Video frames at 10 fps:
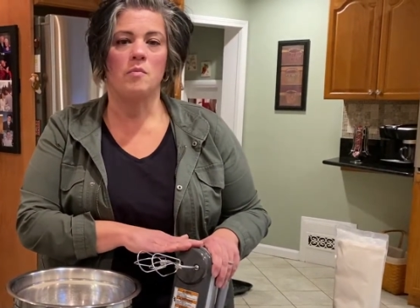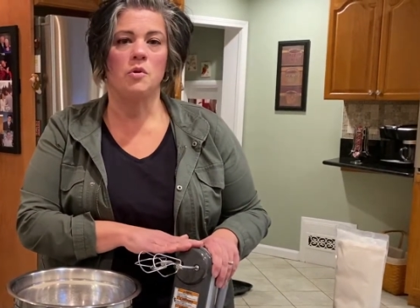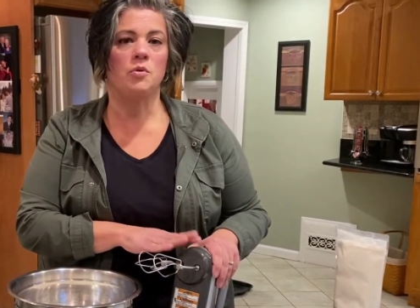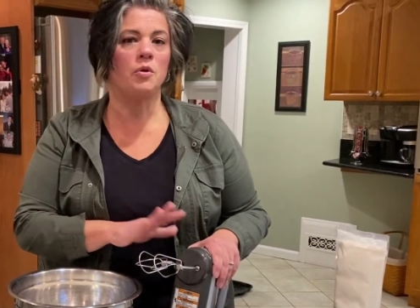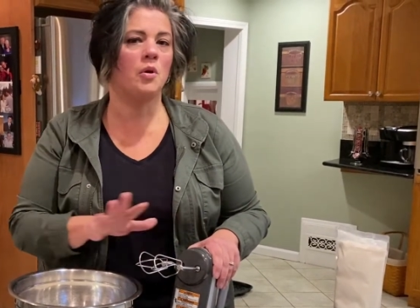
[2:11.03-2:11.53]

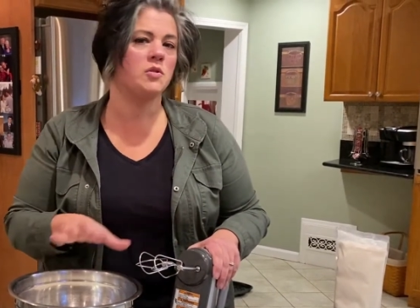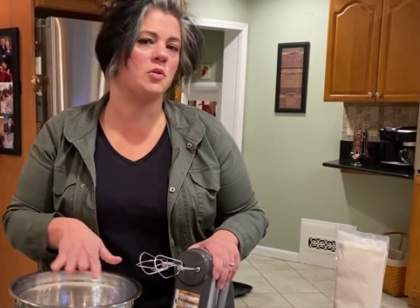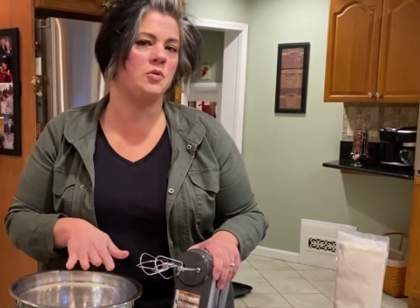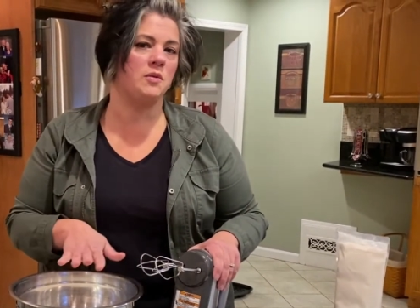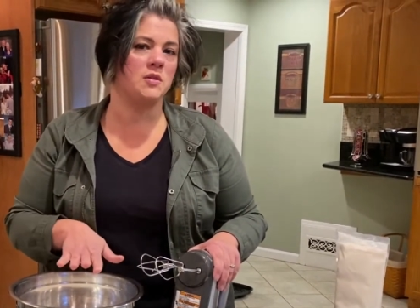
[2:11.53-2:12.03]
You could also
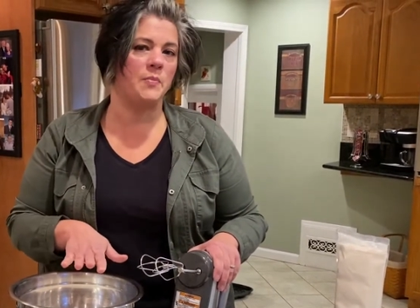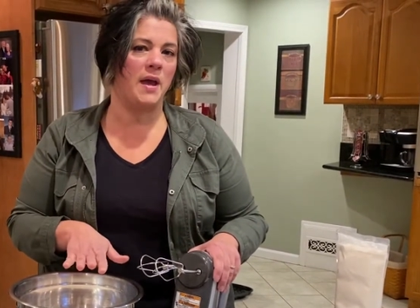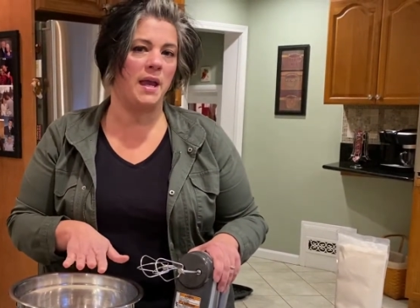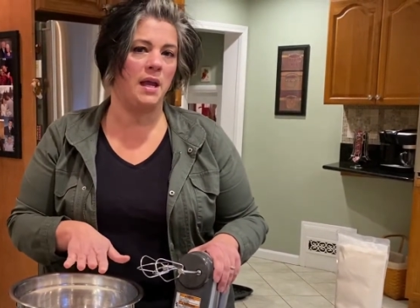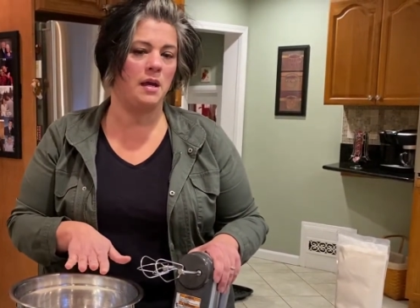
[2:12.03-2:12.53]
do this
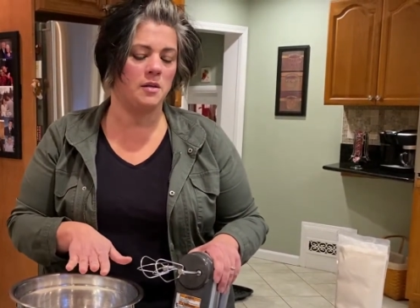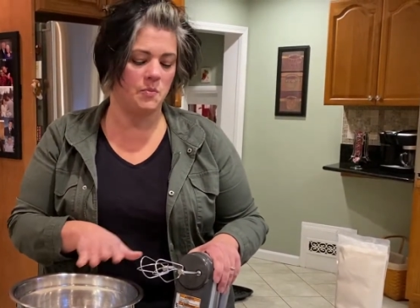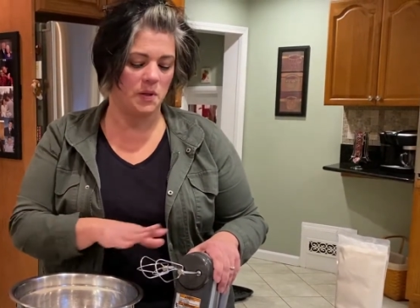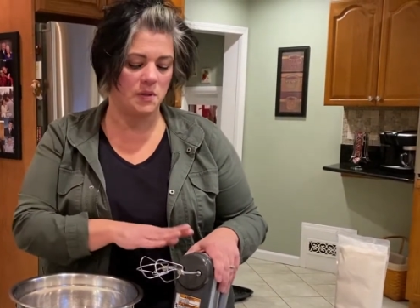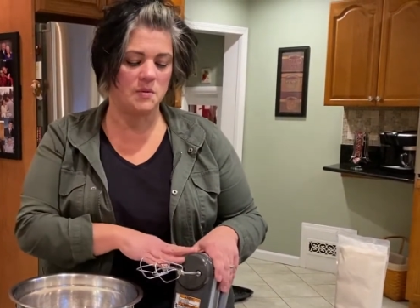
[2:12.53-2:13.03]
by hand,
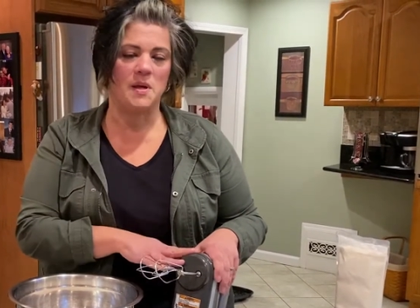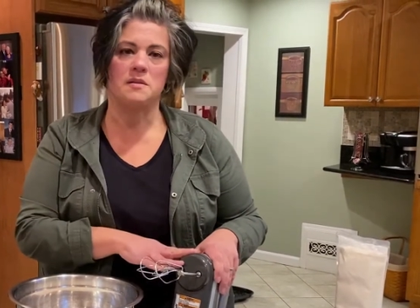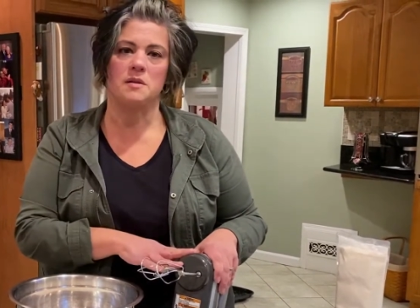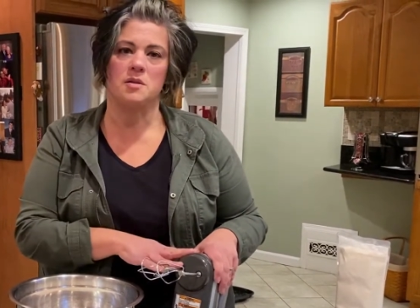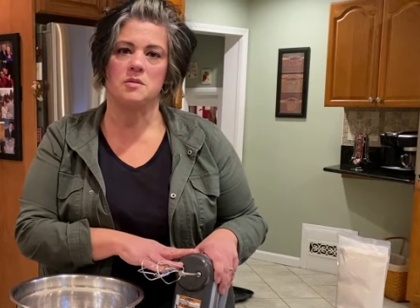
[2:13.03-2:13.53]
but this
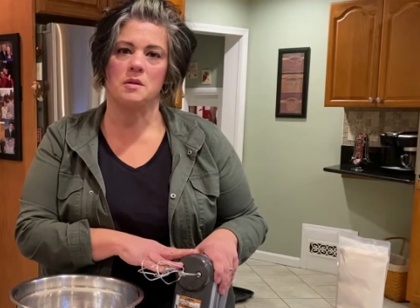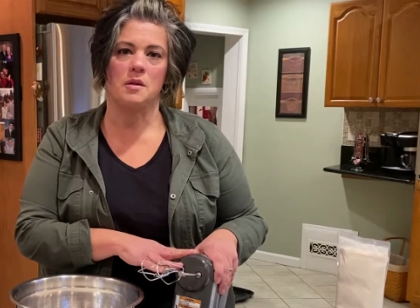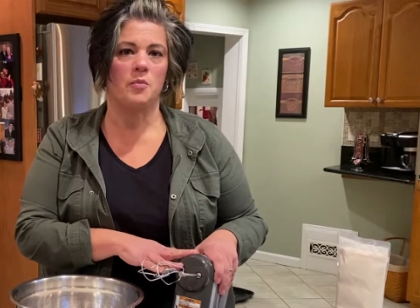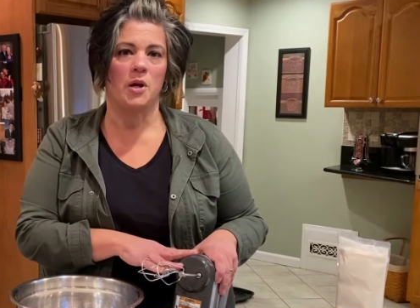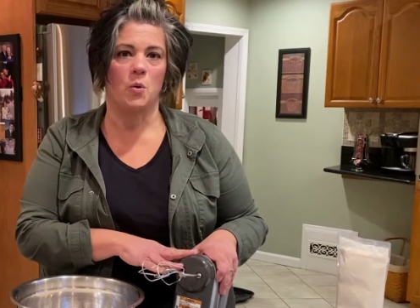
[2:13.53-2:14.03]
makes it just a
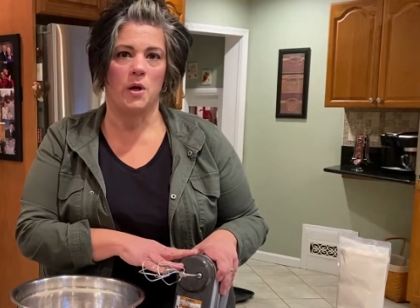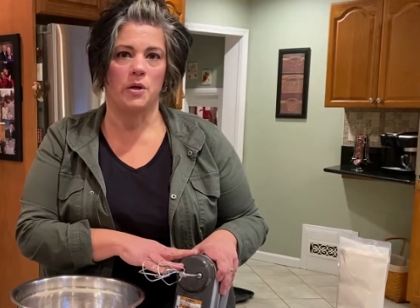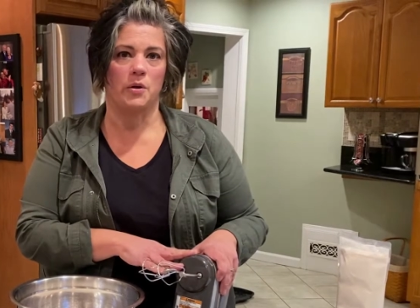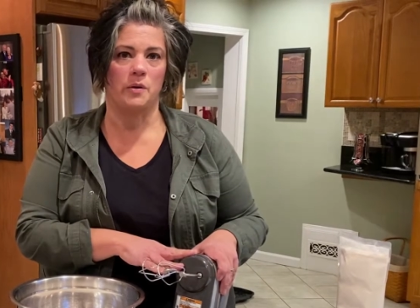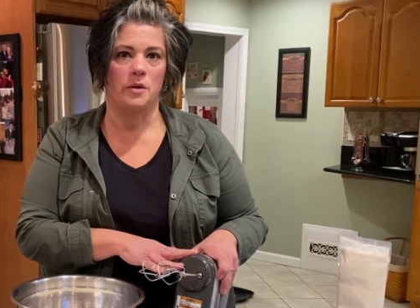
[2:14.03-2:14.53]
little bit
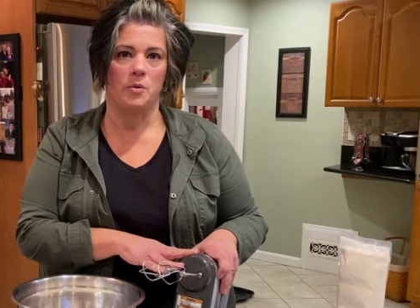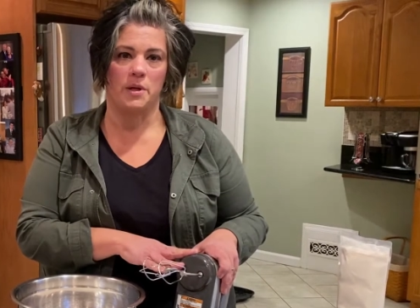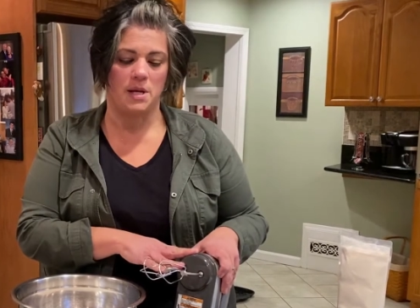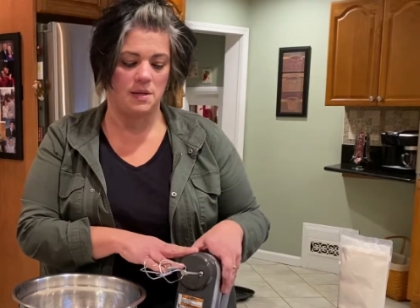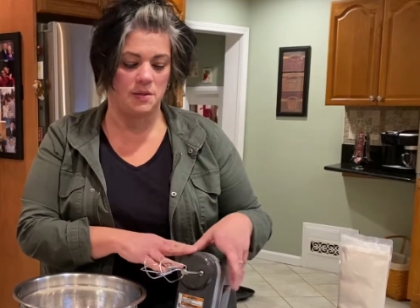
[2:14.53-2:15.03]
quicker and a little
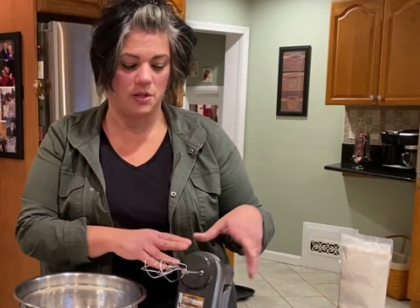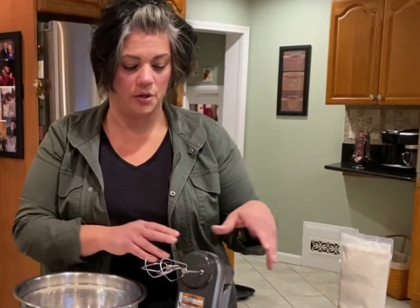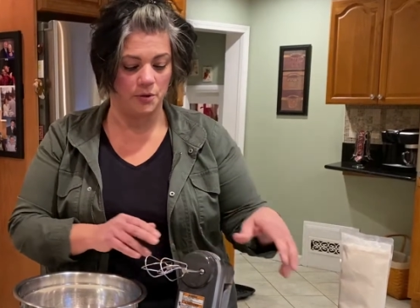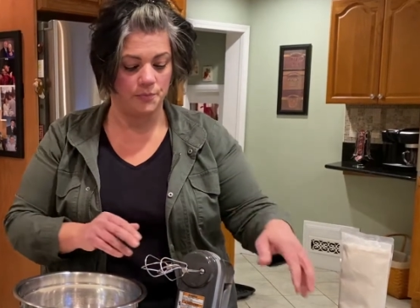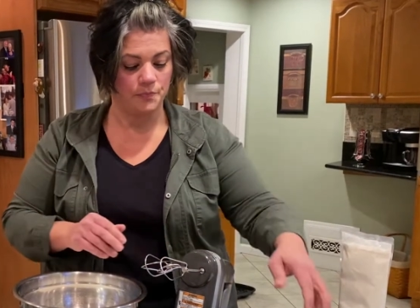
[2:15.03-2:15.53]
bit
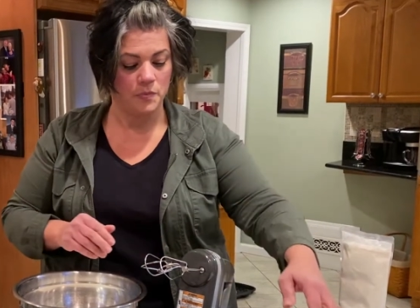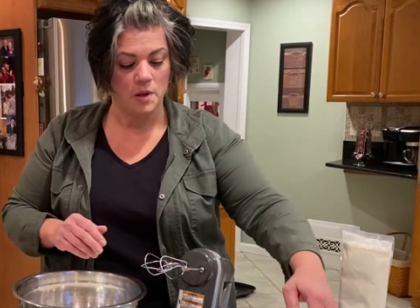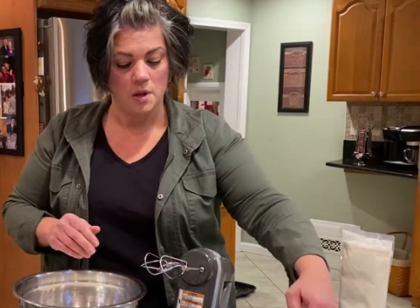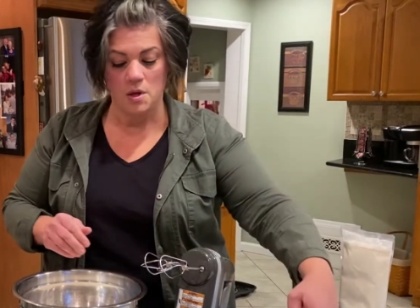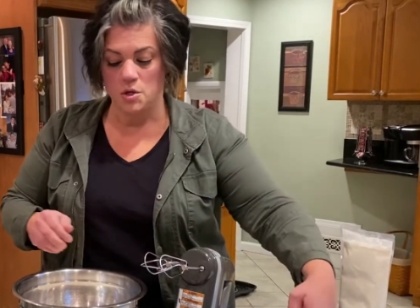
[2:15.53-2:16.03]
easier.
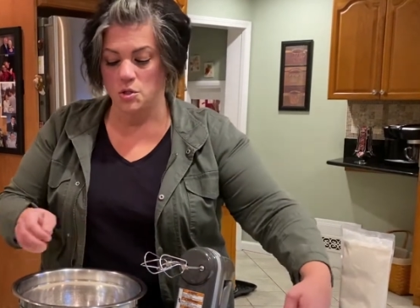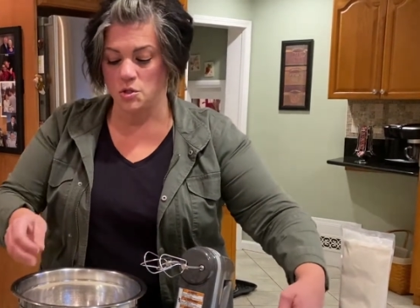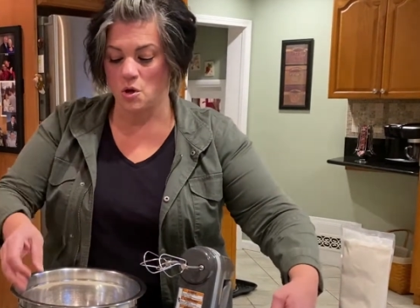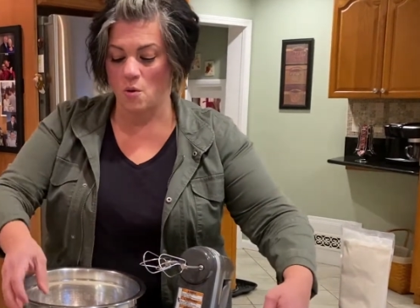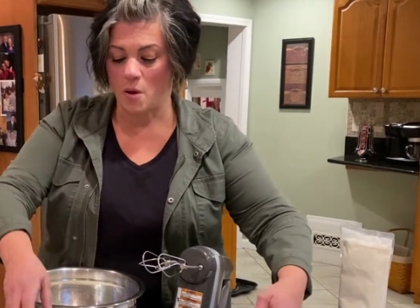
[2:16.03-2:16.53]

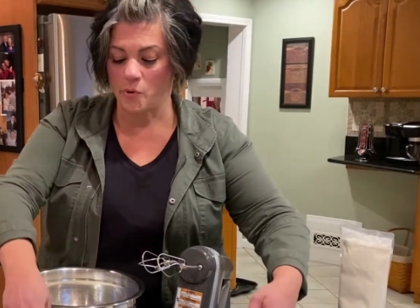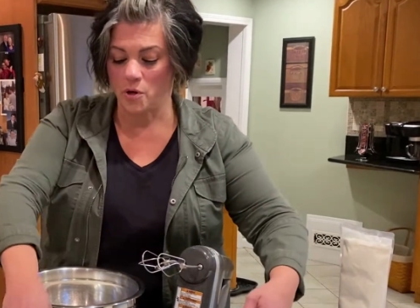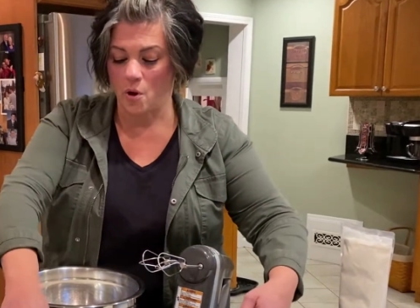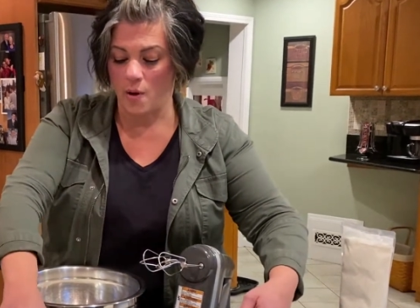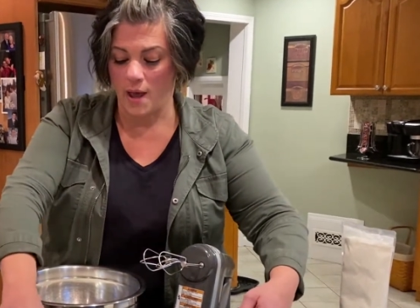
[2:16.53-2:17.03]
So I'm gonna
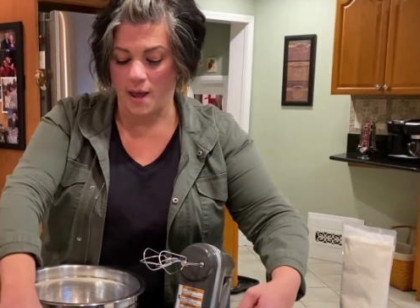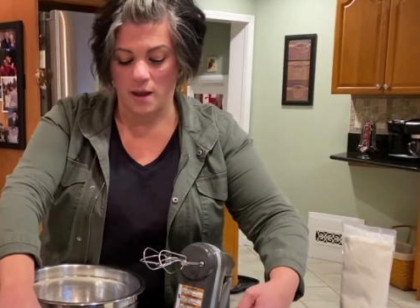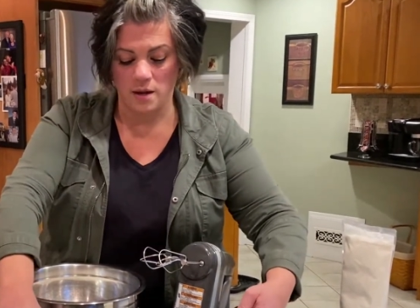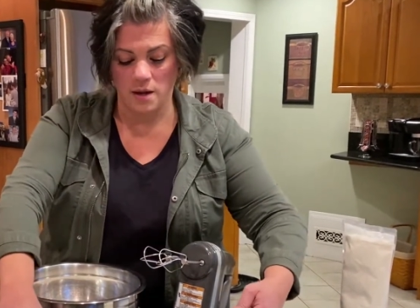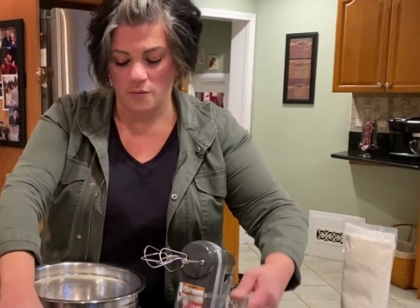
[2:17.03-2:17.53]
go
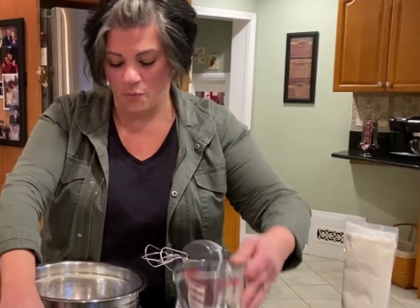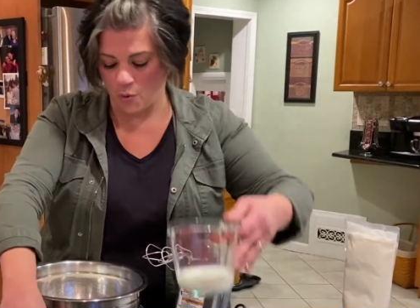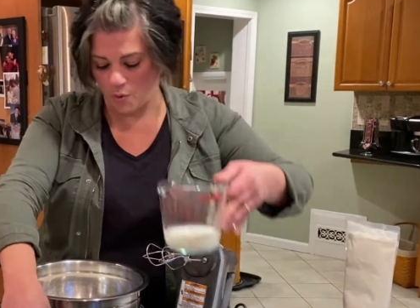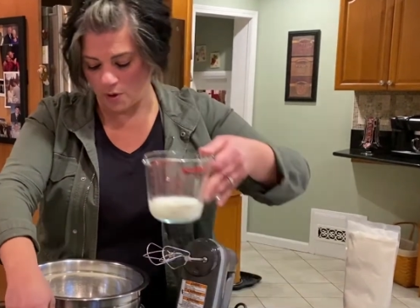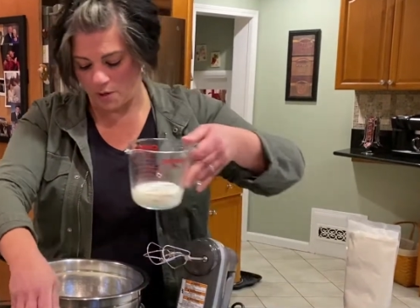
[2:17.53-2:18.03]
ahead and
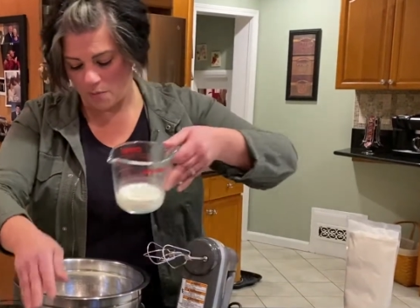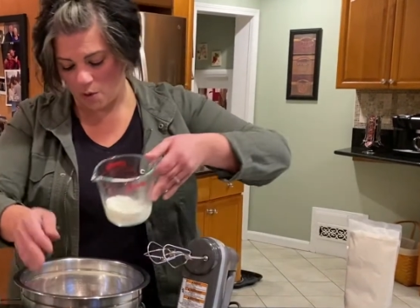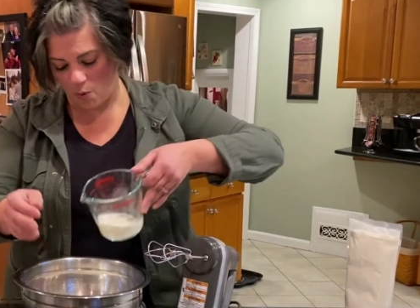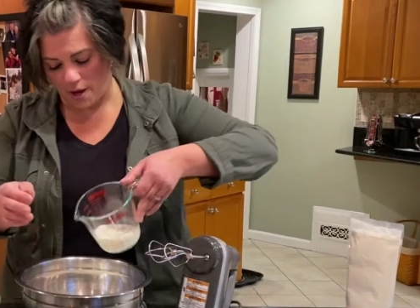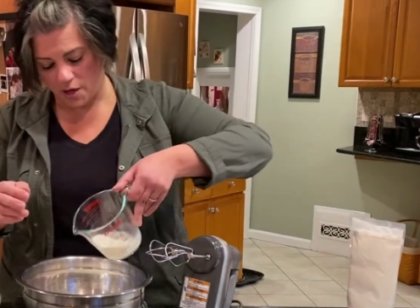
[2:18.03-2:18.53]
pour in my
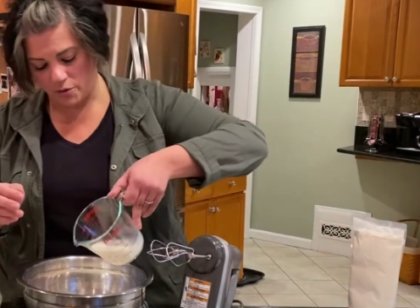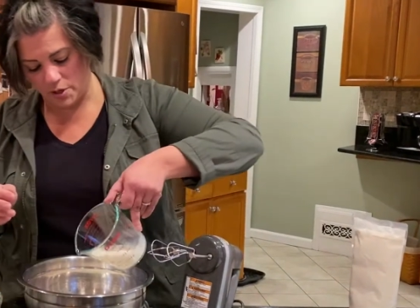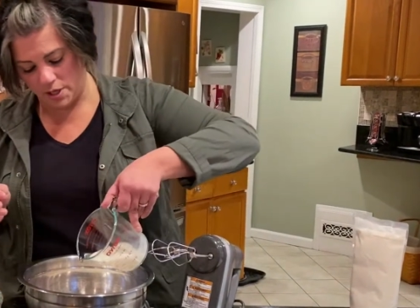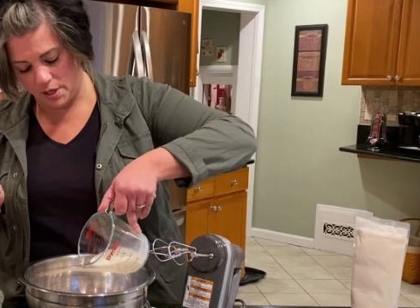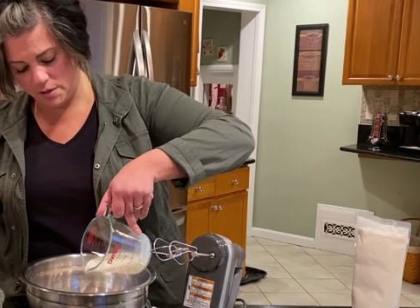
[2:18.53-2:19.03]
wet
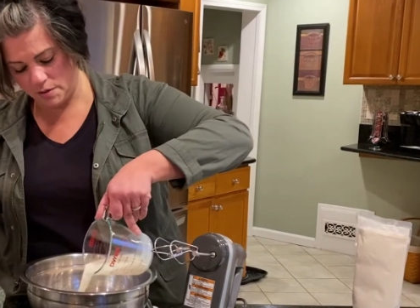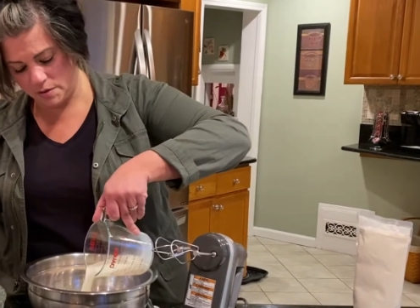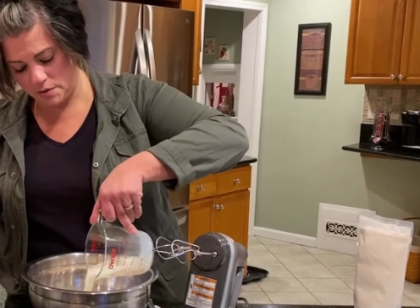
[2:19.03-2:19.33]
ingredients.